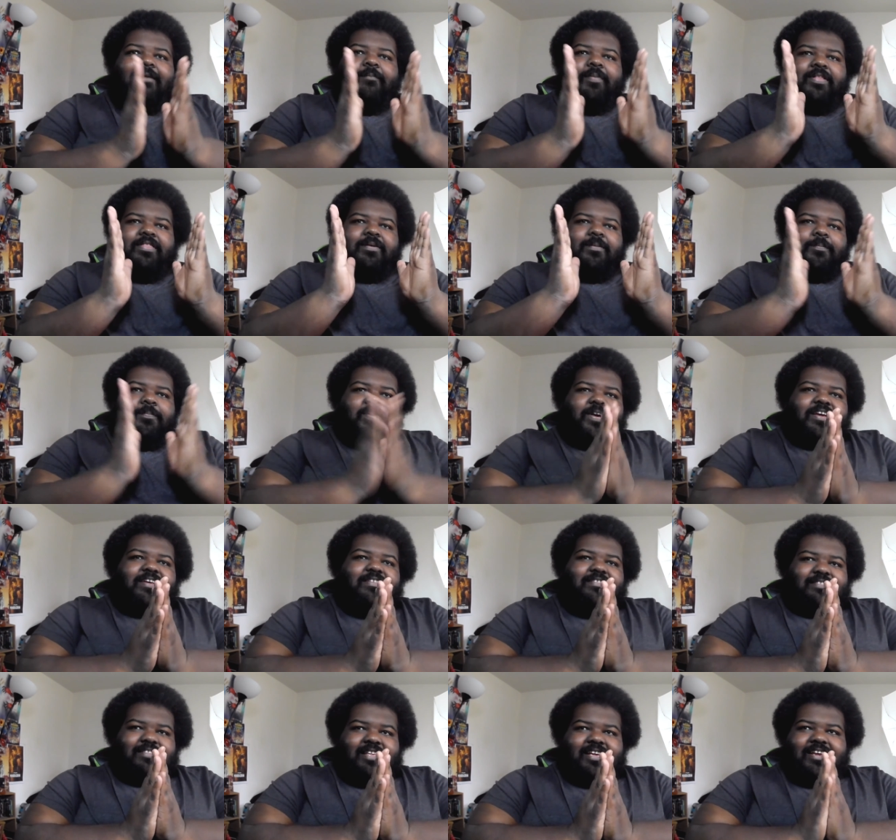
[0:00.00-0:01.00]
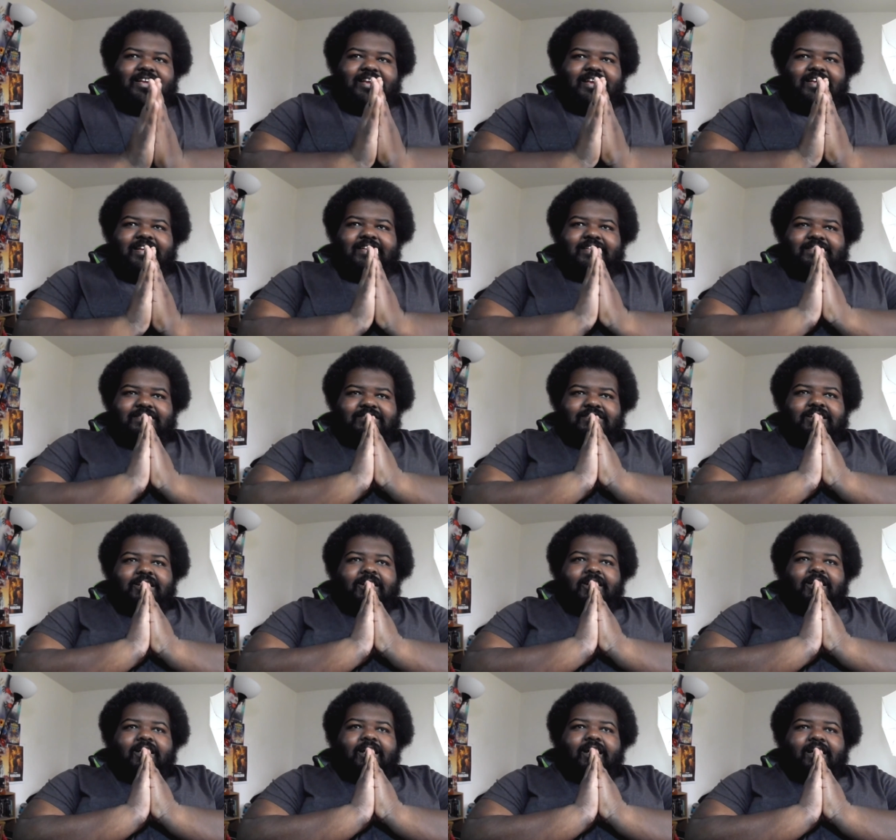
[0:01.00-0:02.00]
But the biggest thing is
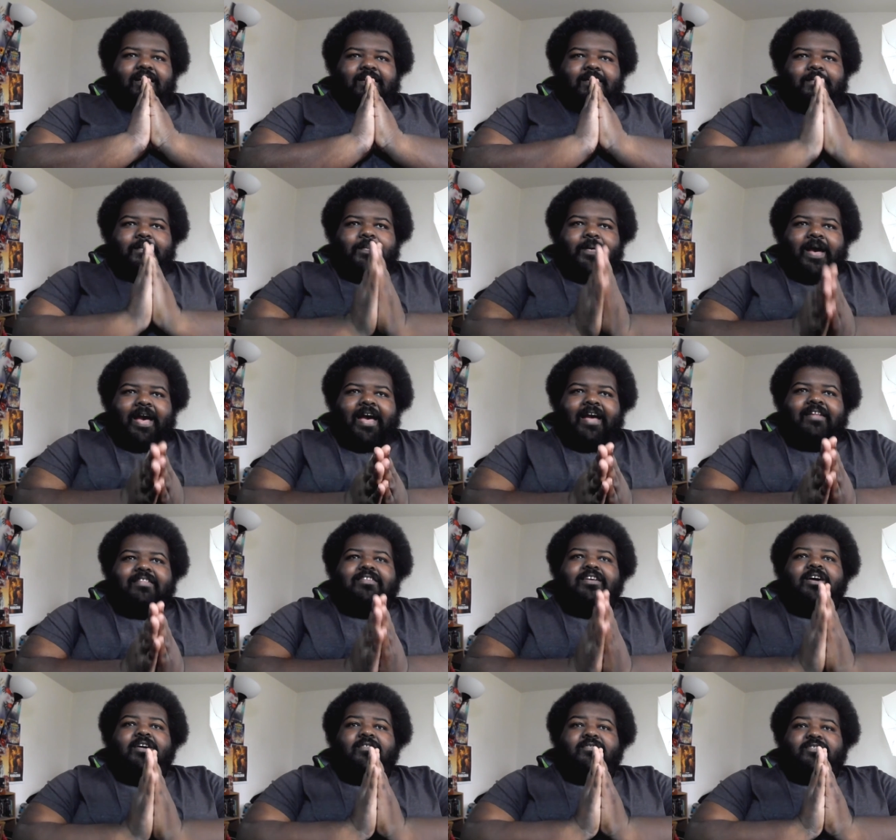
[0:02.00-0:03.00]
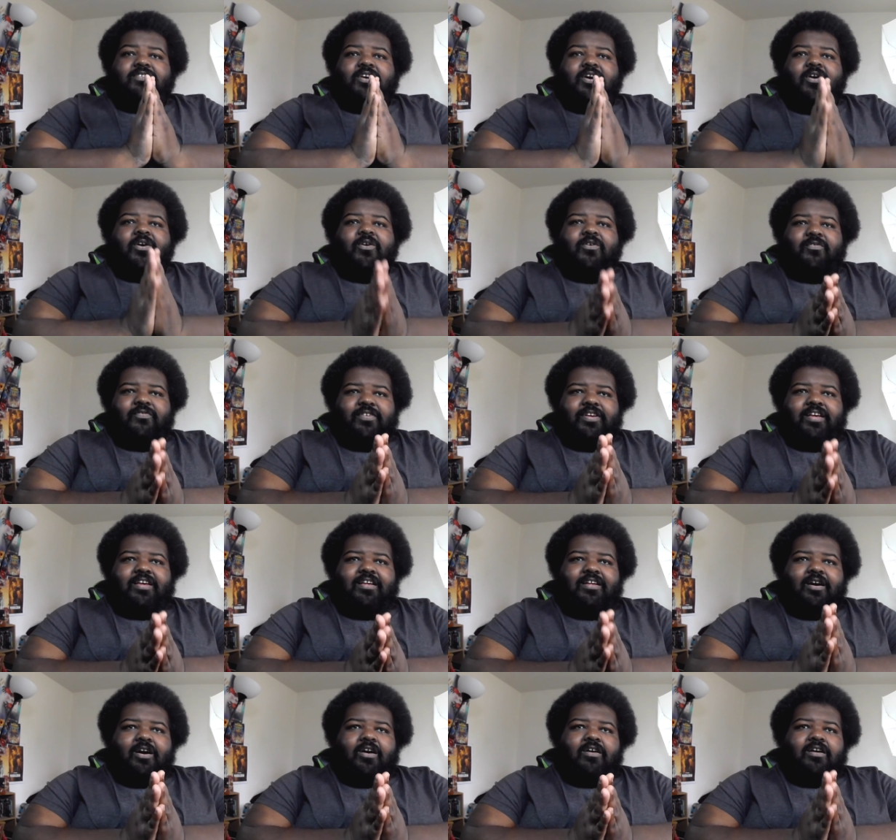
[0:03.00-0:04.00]
impact of
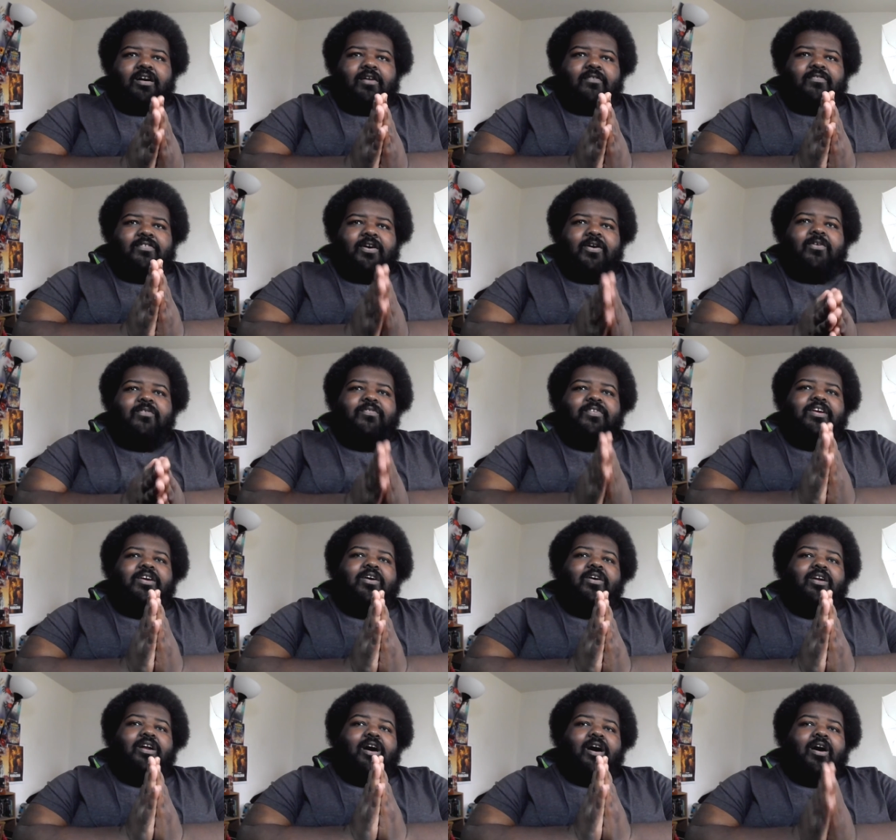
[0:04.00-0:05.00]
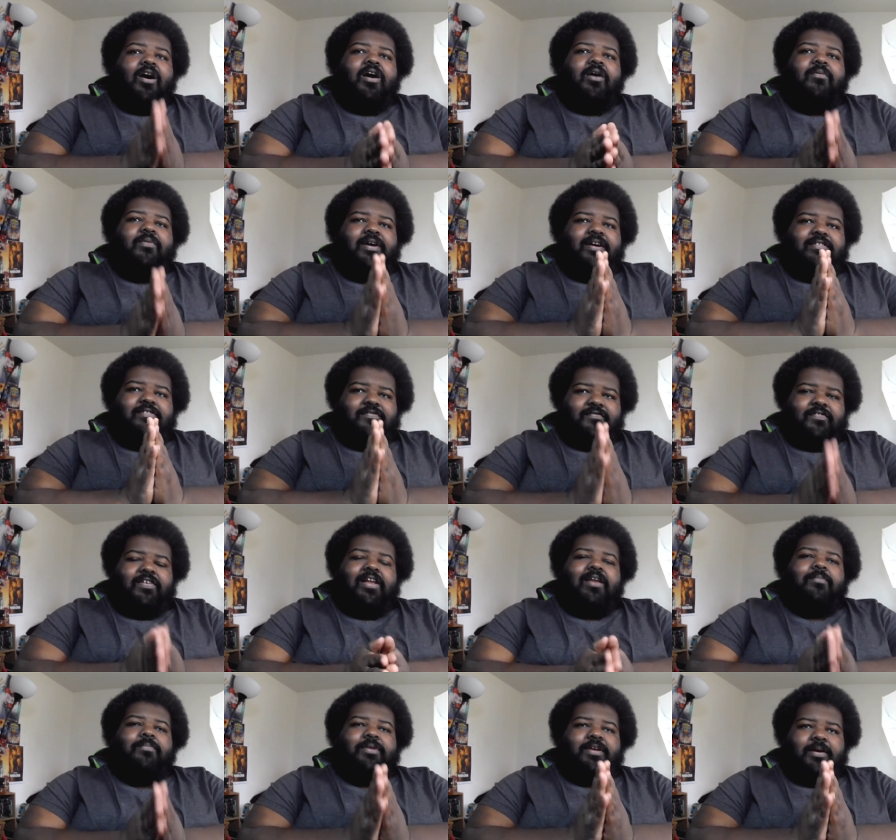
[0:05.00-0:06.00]
COVID uh, of COVID on hardware
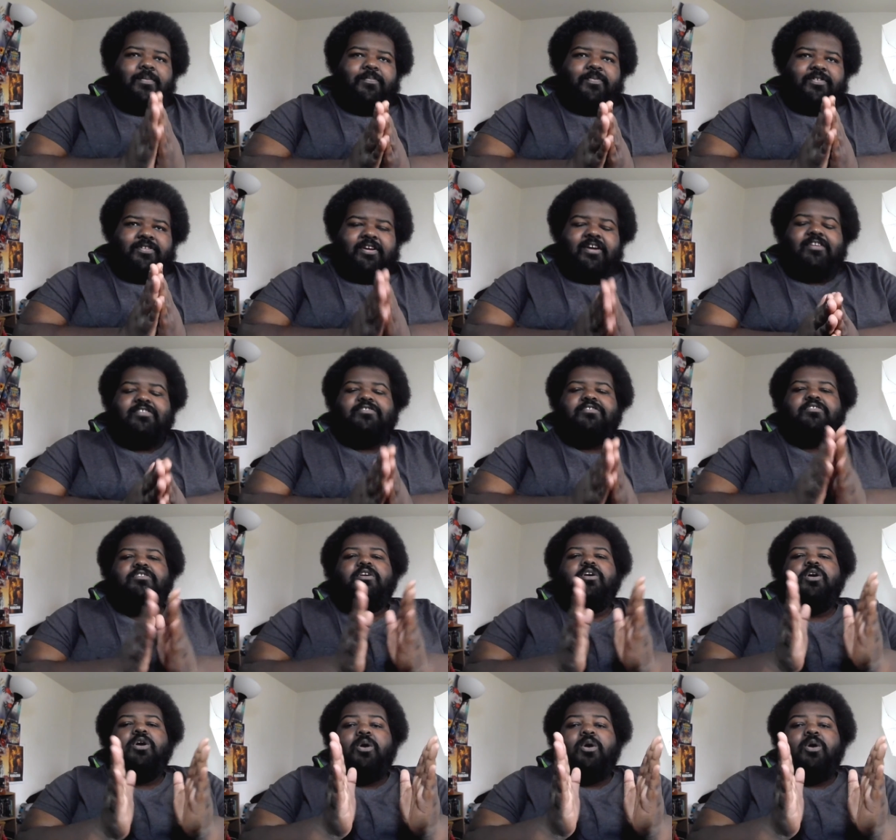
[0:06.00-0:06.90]
development and production.